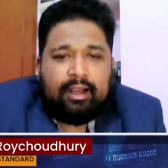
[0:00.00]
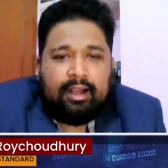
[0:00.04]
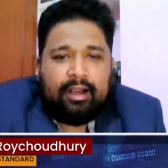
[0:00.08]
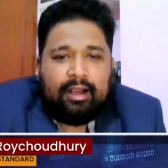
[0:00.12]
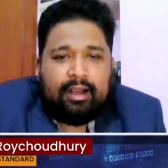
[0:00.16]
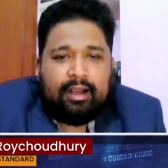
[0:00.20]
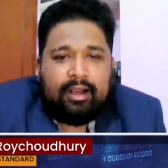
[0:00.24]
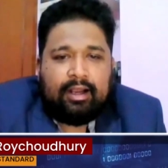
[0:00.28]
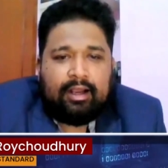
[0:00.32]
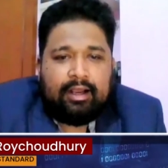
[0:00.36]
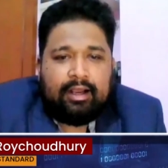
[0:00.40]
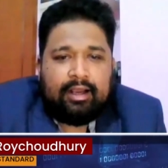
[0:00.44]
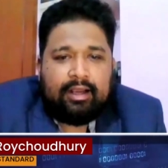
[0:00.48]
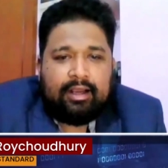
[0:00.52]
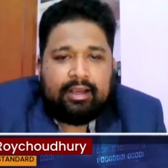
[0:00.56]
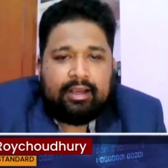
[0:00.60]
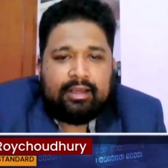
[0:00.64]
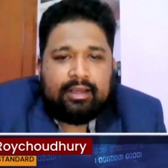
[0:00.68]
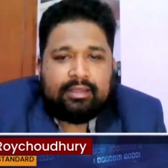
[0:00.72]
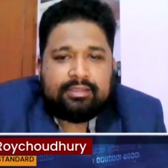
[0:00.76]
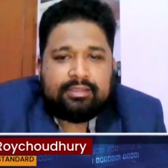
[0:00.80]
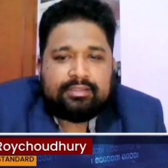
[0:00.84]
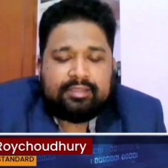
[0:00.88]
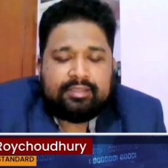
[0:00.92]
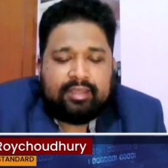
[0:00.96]
Uh,
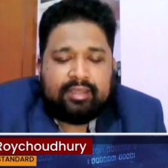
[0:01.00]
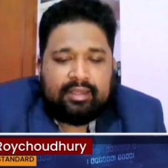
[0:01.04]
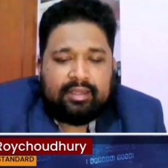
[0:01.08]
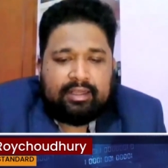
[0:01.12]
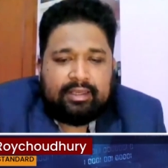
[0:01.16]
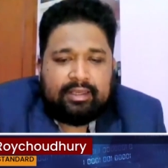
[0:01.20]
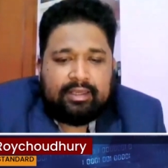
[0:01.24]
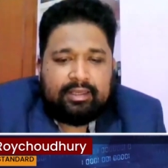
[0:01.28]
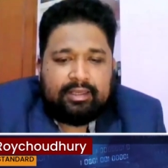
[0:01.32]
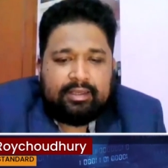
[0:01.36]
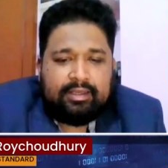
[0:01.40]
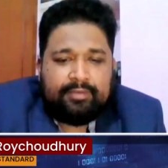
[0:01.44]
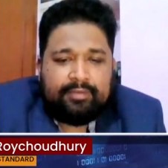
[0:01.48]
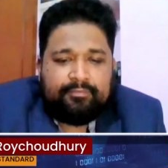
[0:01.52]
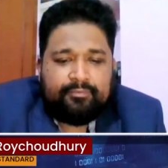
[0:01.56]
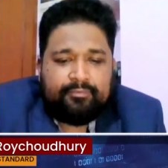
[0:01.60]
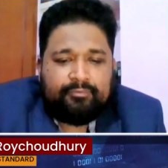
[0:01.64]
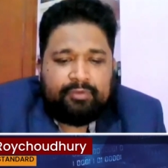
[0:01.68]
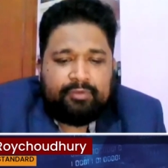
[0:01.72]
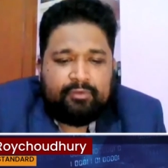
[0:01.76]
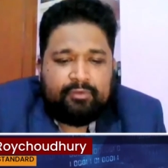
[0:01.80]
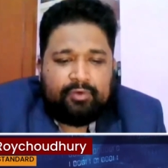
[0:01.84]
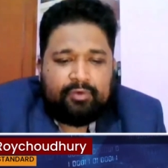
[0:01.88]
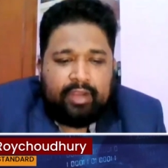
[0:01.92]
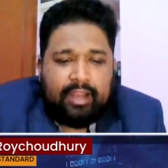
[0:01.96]
sir, uh,
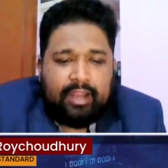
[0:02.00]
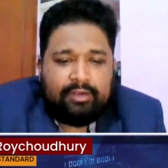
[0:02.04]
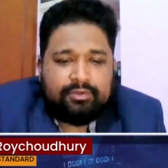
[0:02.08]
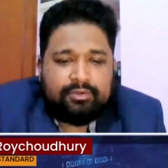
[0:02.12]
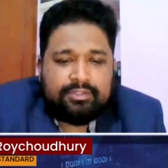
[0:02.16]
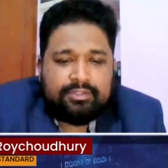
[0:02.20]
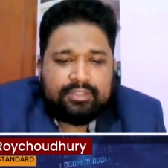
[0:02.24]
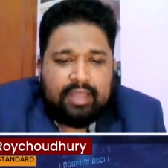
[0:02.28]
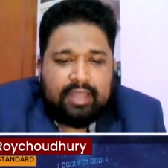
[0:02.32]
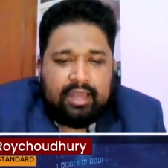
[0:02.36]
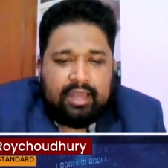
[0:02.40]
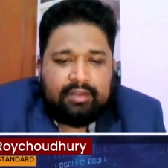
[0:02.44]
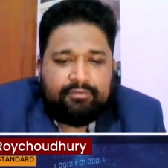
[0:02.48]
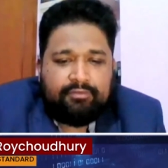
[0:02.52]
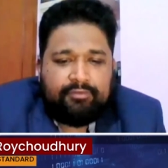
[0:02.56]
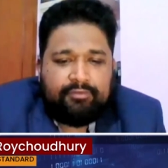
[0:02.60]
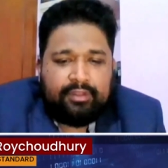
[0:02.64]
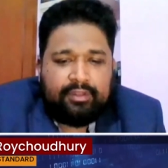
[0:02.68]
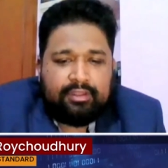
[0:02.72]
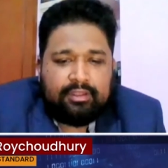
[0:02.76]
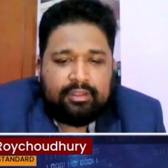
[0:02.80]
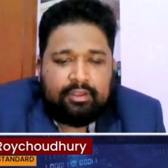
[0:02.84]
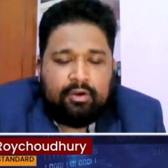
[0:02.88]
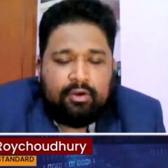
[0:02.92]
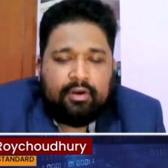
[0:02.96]
we would like to start
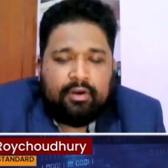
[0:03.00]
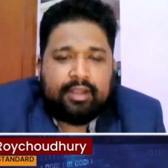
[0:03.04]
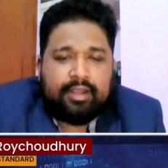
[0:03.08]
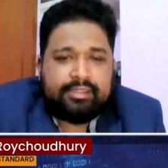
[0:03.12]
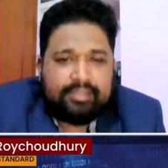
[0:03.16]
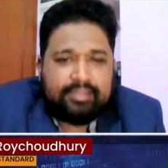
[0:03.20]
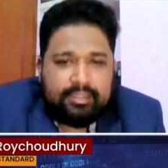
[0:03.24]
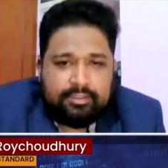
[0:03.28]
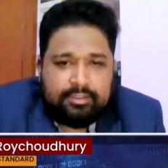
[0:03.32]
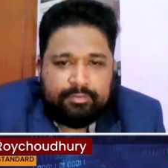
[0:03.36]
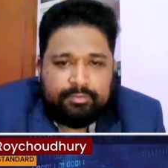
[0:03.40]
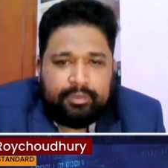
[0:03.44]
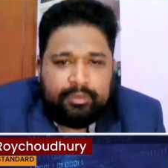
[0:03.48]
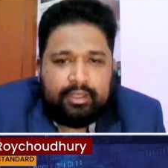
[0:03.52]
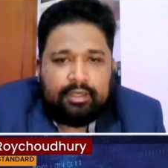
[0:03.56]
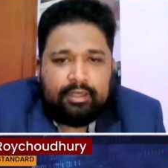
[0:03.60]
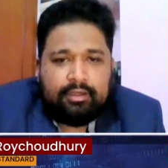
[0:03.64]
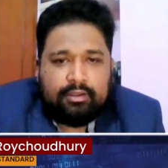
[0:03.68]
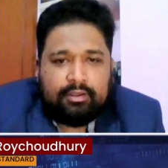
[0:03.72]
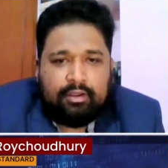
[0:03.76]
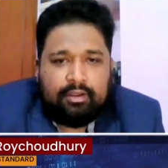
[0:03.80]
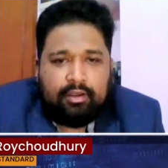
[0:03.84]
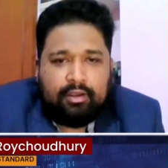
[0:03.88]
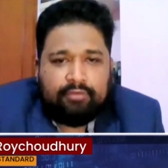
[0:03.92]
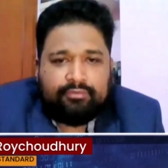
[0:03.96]
with your assessment
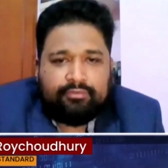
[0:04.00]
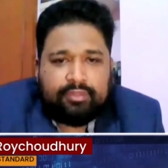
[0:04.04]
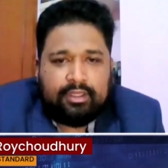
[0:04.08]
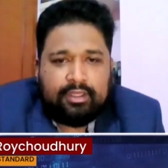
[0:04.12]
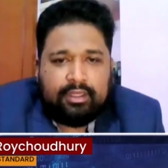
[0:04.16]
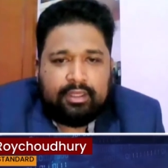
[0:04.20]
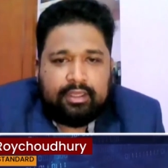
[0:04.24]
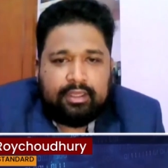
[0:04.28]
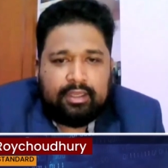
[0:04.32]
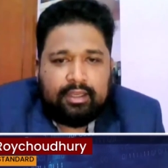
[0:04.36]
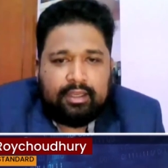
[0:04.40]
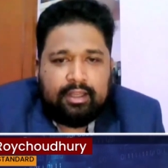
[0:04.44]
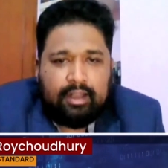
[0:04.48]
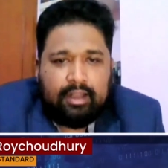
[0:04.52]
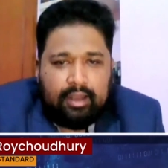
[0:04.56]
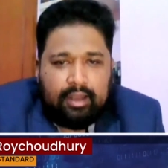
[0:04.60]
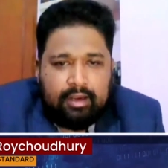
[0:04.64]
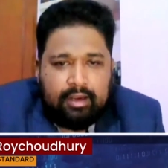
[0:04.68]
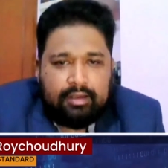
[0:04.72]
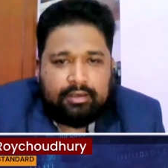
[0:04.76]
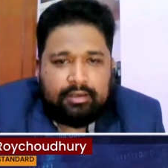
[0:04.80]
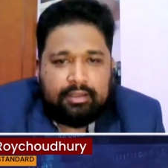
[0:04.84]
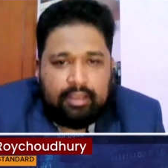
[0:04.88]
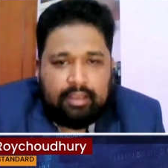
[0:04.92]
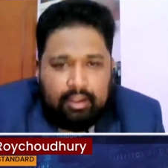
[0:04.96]
of the
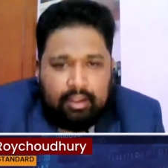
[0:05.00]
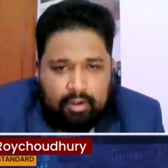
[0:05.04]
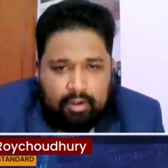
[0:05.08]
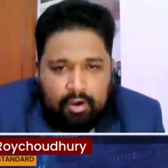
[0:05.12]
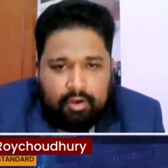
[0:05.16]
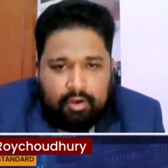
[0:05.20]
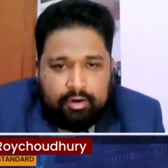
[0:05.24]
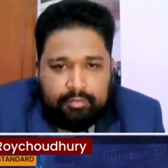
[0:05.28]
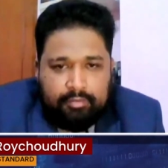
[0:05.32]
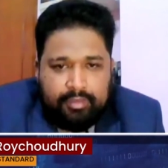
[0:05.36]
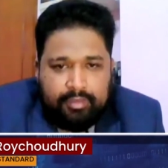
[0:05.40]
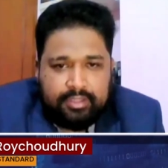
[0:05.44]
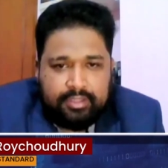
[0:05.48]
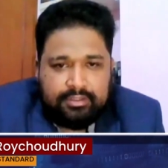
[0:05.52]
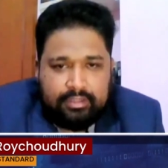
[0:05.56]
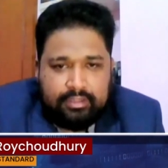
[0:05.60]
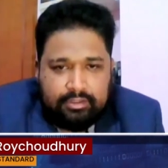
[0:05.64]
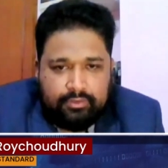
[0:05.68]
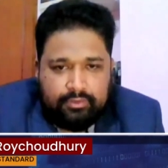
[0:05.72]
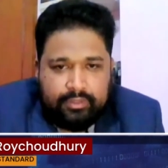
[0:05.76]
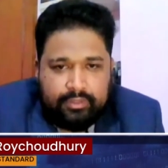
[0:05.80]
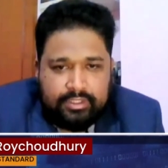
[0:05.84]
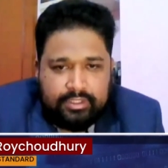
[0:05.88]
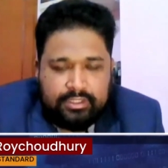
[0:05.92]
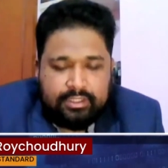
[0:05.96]
current economic
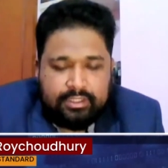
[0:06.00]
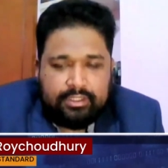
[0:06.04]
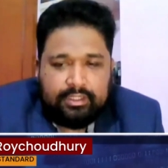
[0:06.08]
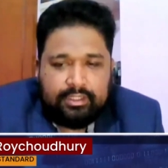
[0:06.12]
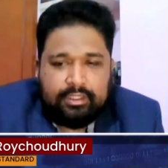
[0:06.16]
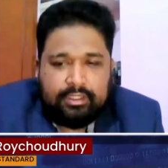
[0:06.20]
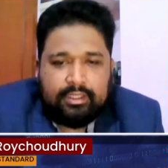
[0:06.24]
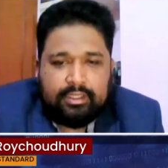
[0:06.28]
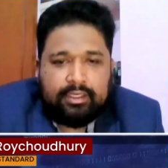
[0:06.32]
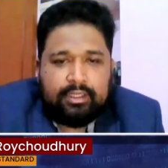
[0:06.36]
situation.